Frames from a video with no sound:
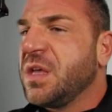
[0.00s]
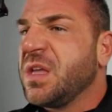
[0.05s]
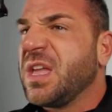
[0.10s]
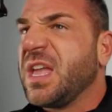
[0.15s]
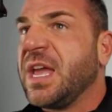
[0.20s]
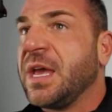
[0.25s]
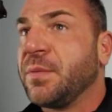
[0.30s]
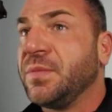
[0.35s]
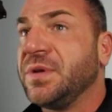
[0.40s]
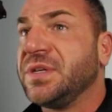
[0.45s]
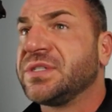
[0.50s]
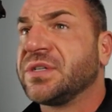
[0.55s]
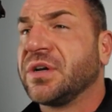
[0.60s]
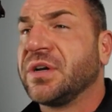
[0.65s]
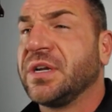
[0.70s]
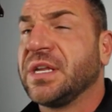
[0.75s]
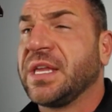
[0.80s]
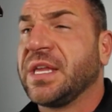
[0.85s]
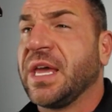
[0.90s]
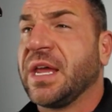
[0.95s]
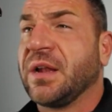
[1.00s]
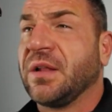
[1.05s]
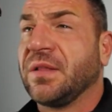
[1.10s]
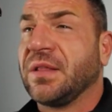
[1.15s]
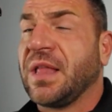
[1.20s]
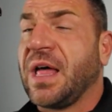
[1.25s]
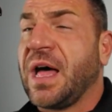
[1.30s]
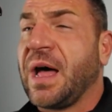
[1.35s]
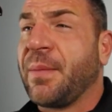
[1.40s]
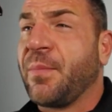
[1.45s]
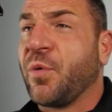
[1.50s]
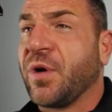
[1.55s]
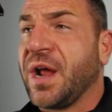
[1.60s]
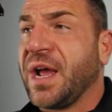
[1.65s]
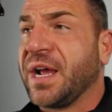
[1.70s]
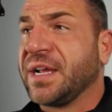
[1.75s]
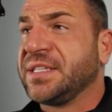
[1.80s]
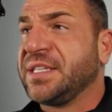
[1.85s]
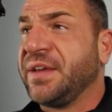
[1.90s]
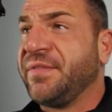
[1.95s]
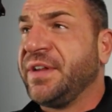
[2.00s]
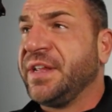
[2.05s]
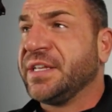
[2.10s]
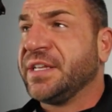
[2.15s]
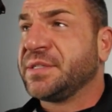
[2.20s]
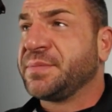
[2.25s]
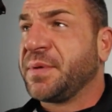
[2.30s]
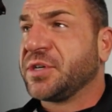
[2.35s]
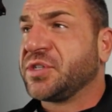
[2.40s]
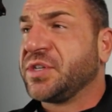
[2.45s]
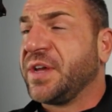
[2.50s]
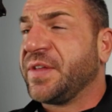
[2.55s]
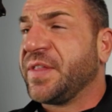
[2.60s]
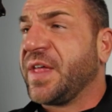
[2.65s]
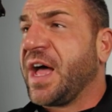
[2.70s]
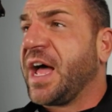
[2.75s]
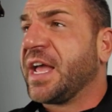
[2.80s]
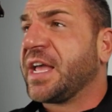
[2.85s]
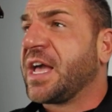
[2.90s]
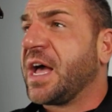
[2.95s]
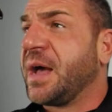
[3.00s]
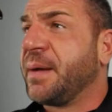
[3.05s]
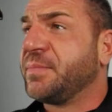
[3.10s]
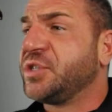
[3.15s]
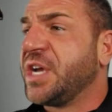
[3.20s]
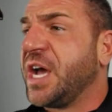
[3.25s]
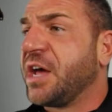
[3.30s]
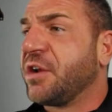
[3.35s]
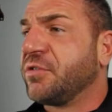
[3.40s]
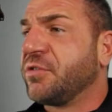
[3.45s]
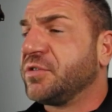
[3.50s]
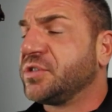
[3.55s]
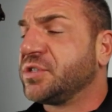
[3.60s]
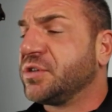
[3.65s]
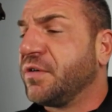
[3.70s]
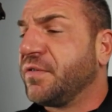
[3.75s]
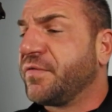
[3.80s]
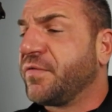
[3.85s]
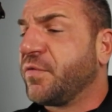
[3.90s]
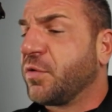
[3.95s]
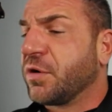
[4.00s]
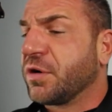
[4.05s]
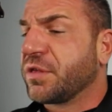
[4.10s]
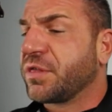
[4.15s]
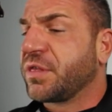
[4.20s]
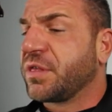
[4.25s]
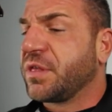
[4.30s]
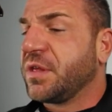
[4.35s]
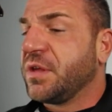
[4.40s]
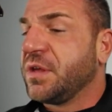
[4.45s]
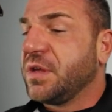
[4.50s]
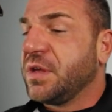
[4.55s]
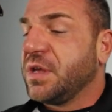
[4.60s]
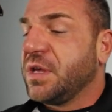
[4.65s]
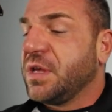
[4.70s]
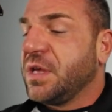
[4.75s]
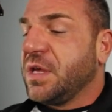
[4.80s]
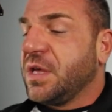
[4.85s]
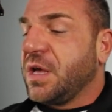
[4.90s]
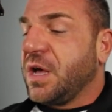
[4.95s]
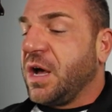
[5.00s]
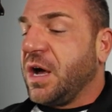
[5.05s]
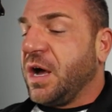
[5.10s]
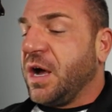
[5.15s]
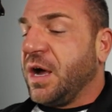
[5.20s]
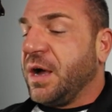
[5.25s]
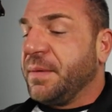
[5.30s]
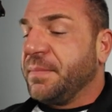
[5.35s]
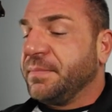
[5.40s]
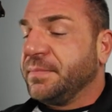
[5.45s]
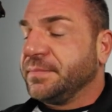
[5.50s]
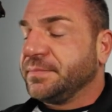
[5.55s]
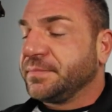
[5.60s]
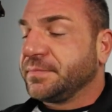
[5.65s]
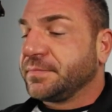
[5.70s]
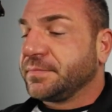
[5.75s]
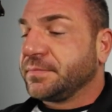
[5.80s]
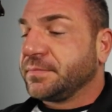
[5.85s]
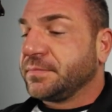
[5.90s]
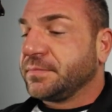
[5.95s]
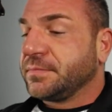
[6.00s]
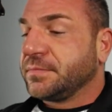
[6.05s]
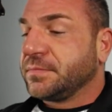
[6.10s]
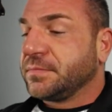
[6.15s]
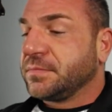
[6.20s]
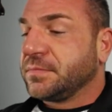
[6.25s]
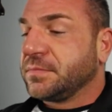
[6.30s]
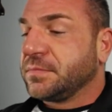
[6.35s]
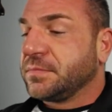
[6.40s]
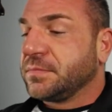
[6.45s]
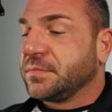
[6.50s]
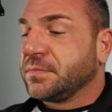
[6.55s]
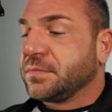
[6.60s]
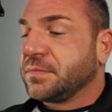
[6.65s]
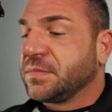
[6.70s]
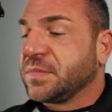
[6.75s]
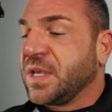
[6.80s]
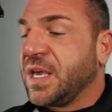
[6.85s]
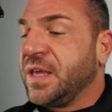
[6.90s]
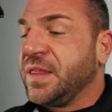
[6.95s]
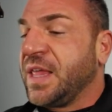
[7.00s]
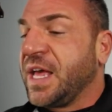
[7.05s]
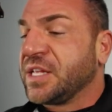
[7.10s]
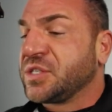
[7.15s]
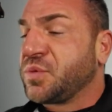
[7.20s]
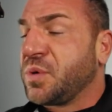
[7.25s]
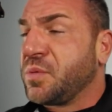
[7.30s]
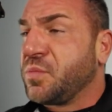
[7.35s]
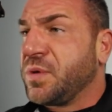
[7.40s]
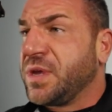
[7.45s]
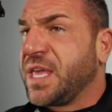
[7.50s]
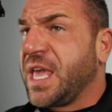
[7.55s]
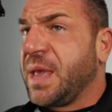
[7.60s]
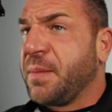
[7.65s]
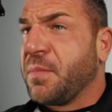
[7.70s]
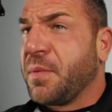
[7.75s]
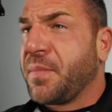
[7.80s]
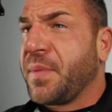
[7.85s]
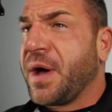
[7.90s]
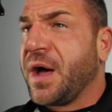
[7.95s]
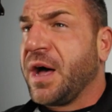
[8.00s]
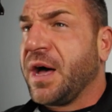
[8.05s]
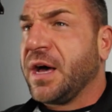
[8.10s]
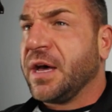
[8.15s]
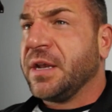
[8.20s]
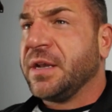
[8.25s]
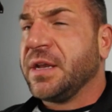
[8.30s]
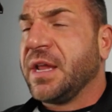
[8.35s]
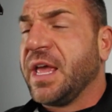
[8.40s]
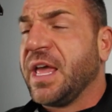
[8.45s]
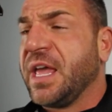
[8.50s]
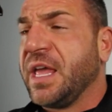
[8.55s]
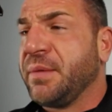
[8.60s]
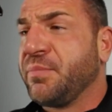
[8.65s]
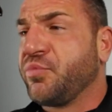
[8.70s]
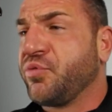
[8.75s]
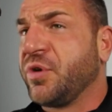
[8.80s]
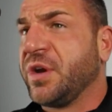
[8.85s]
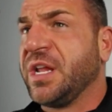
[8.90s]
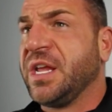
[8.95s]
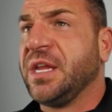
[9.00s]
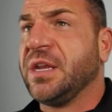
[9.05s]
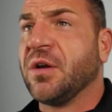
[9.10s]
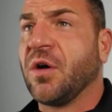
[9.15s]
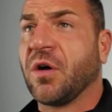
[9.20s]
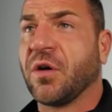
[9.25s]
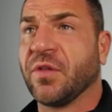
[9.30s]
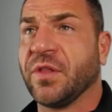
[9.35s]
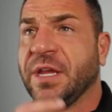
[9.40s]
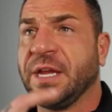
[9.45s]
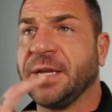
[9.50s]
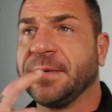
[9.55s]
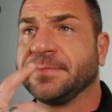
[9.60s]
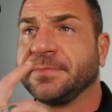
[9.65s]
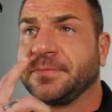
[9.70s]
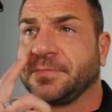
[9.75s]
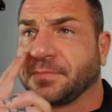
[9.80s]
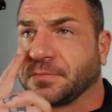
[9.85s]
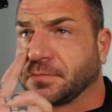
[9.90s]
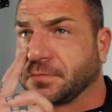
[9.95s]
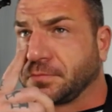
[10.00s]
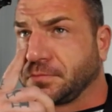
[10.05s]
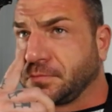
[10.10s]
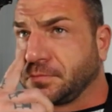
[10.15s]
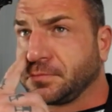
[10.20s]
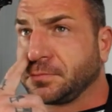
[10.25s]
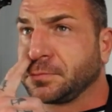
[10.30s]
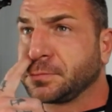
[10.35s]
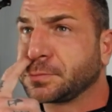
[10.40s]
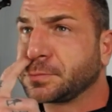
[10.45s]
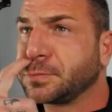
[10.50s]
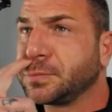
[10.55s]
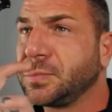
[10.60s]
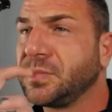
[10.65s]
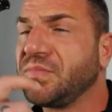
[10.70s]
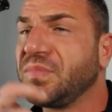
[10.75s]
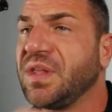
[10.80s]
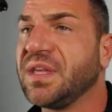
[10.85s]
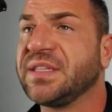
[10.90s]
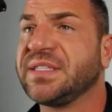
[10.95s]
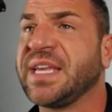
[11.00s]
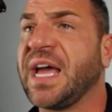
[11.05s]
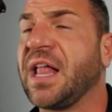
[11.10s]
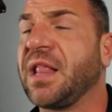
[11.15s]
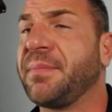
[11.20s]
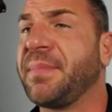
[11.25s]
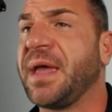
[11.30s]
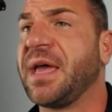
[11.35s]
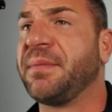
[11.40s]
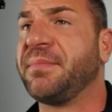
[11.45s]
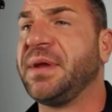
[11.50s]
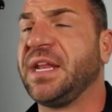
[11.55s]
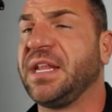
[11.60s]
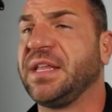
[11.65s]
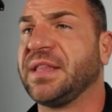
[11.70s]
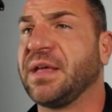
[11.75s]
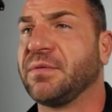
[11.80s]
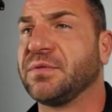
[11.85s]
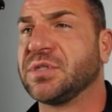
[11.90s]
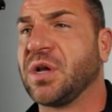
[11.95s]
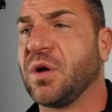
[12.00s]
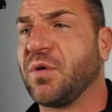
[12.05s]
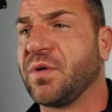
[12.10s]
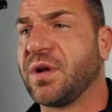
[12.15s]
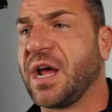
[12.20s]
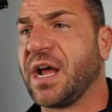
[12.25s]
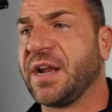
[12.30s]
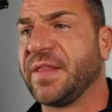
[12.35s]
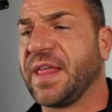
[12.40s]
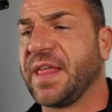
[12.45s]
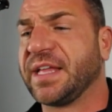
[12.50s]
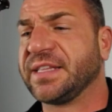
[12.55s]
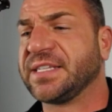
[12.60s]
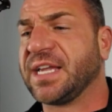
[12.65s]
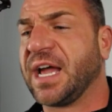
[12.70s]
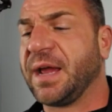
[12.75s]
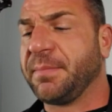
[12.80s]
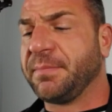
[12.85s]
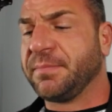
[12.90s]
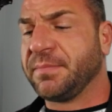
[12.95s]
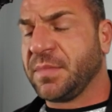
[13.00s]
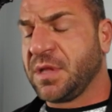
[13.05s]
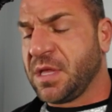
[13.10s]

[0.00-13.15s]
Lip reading: and we started to get a lot more activity, especially on the ICOM chatter and so forth. And that's when we came upon a pretty gnarly Taliban meeting that was going on at that time.